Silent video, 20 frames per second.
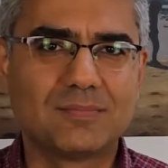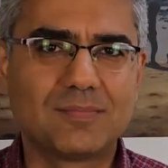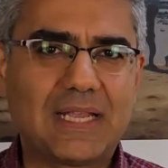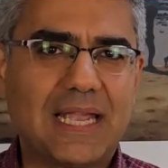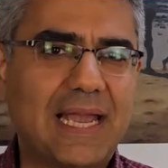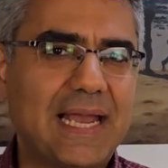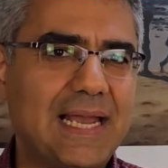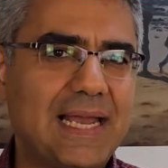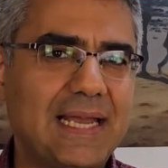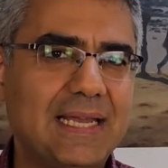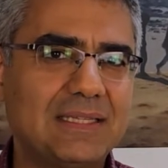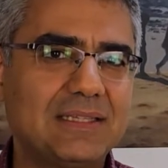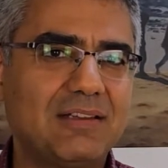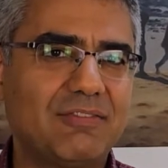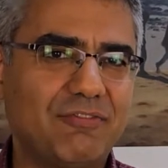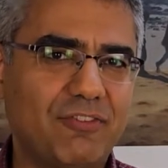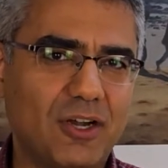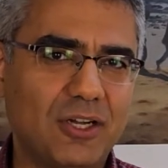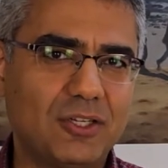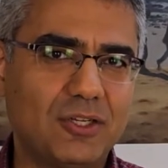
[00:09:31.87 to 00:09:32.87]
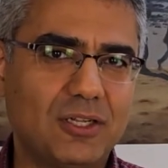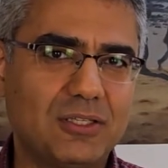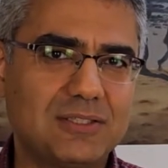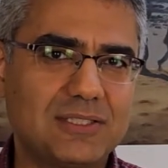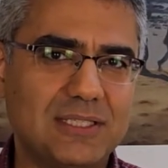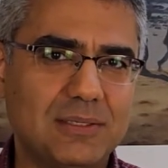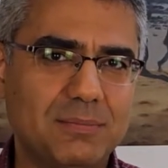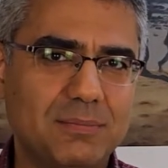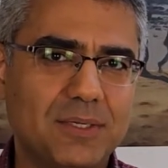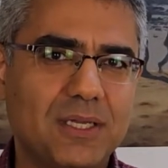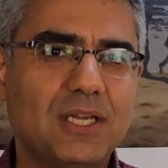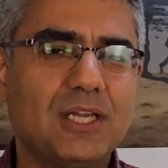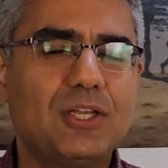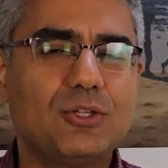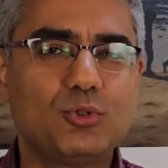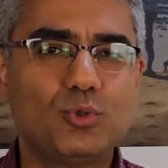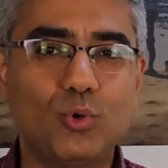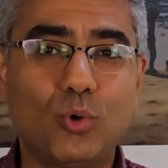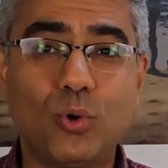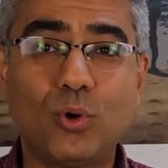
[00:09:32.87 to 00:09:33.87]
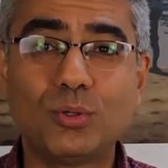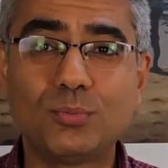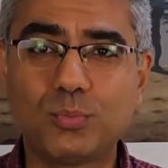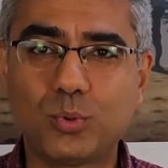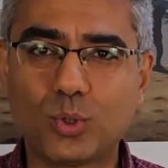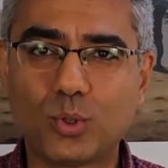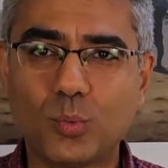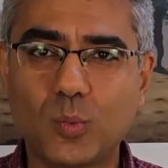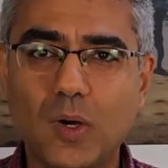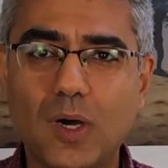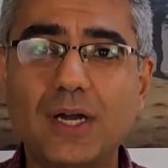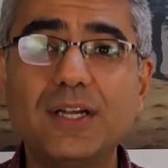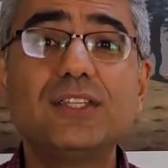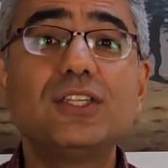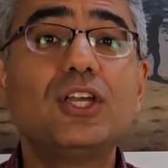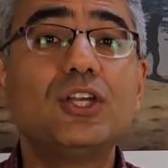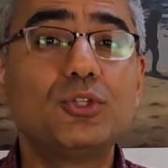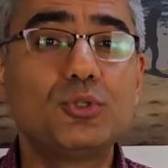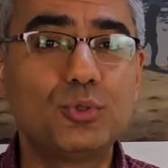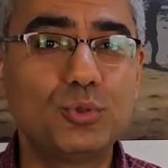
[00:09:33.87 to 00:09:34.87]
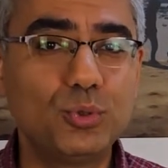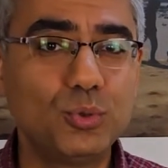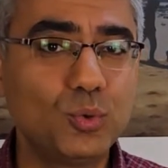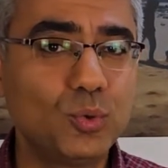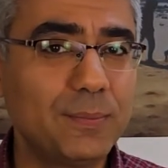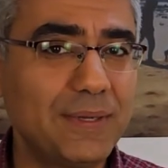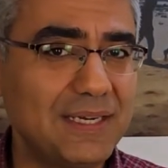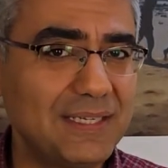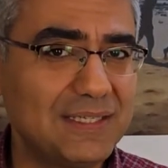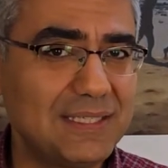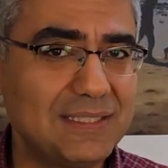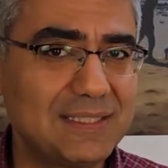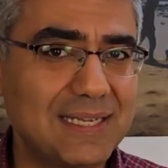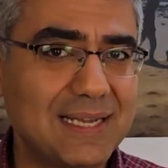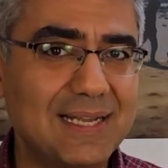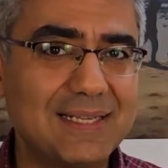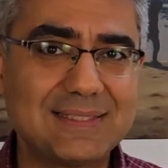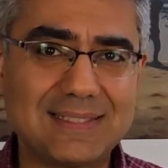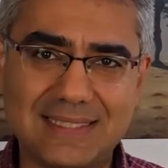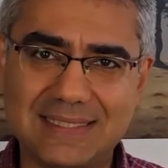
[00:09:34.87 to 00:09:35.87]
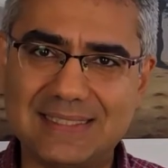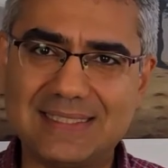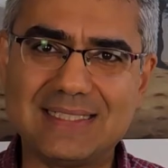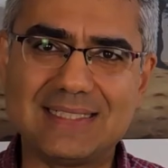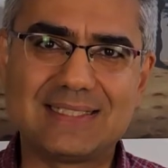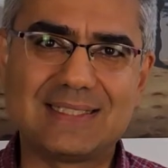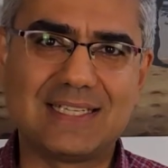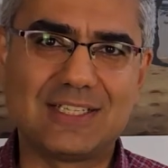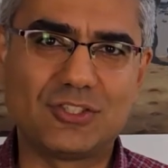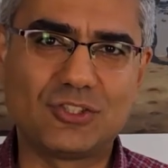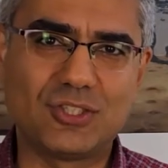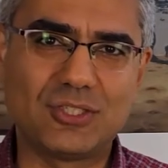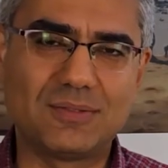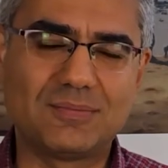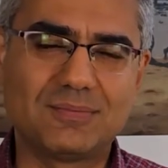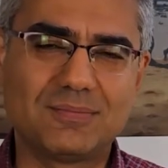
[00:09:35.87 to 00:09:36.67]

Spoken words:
And the final tip, don't provide too many details in this section.